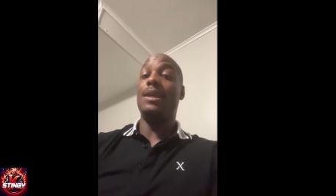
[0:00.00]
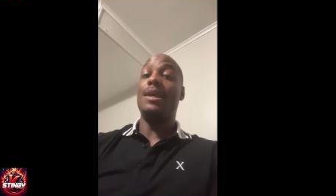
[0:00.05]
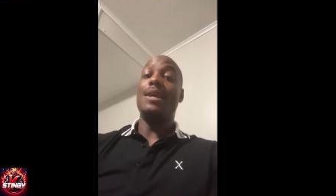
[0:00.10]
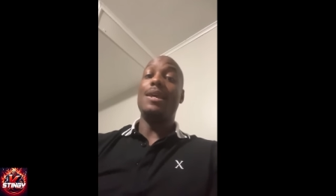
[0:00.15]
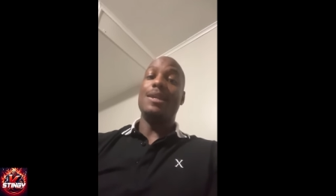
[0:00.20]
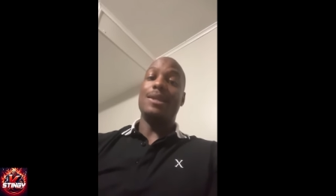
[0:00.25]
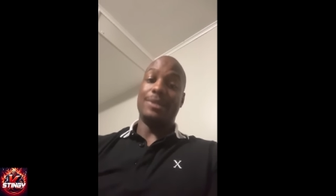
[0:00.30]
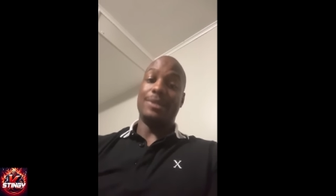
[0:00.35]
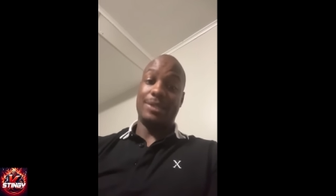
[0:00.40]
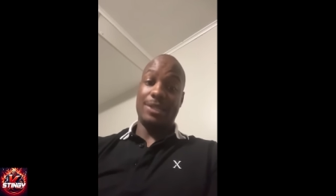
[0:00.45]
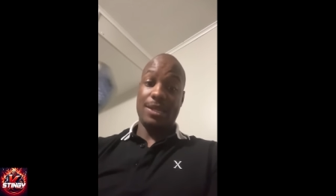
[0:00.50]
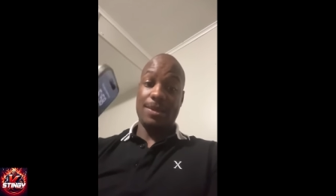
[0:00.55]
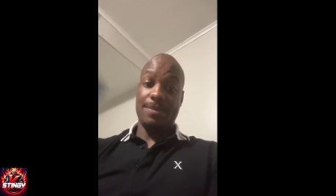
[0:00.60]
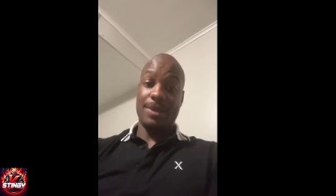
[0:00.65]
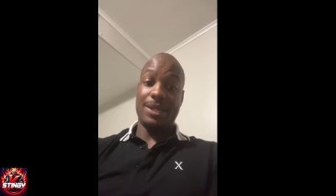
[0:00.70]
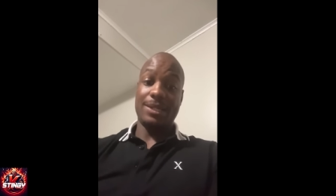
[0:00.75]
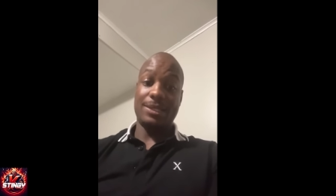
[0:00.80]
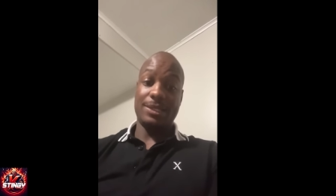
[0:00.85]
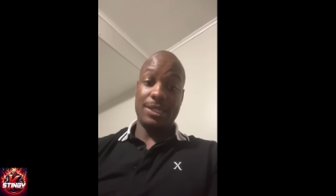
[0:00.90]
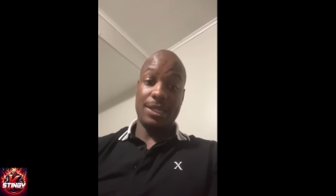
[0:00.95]
Because everybody's
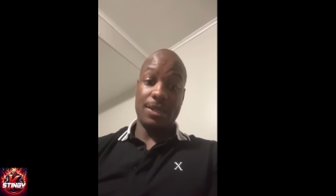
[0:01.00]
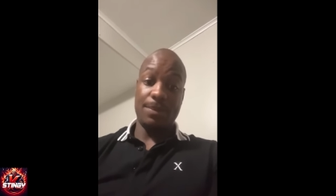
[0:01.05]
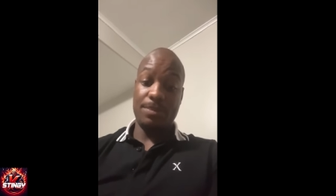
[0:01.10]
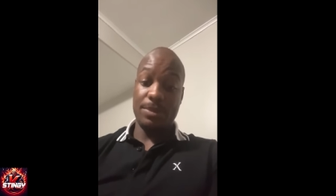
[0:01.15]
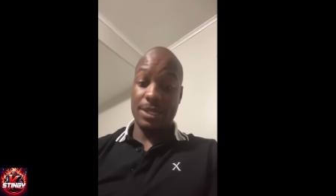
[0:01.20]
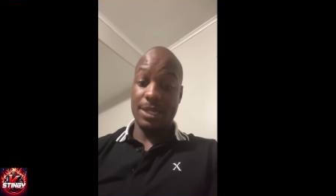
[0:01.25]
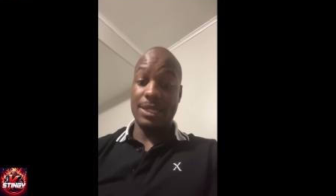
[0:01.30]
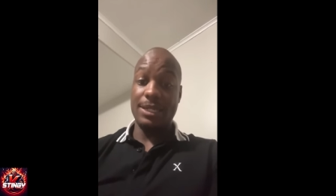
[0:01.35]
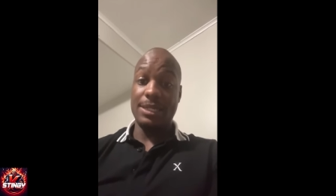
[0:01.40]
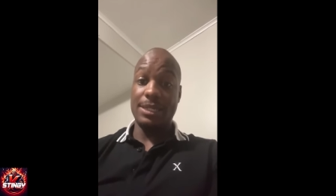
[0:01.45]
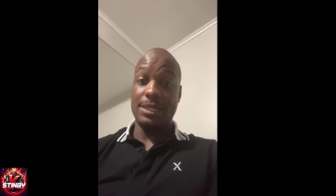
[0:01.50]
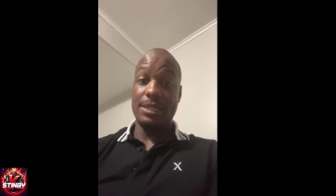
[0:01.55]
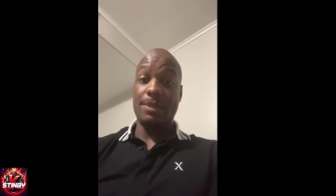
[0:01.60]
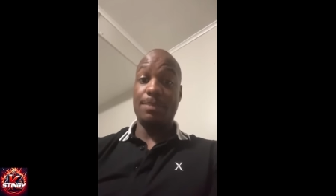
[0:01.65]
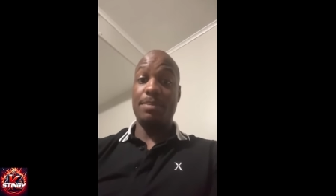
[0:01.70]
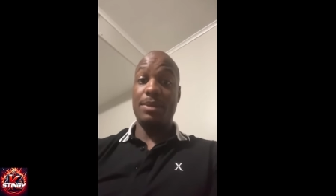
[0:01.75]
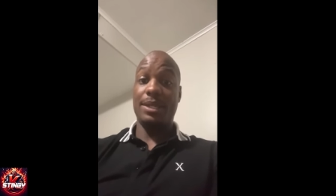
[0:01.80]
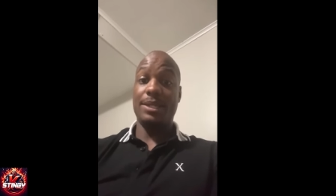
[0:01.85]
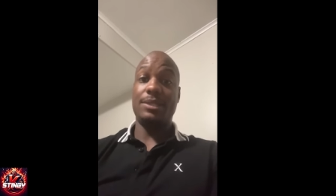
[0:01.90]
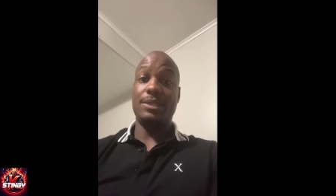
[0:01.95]
scared put that nigga in their
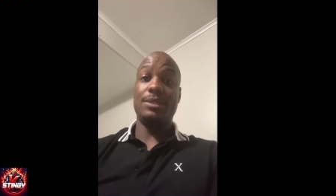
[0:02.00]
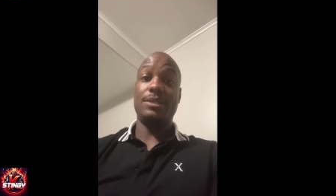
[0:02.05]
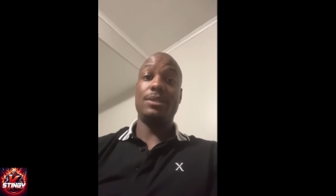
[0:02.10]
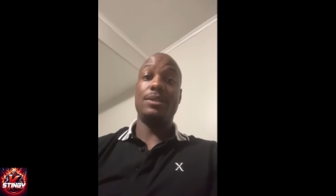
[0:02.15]
place.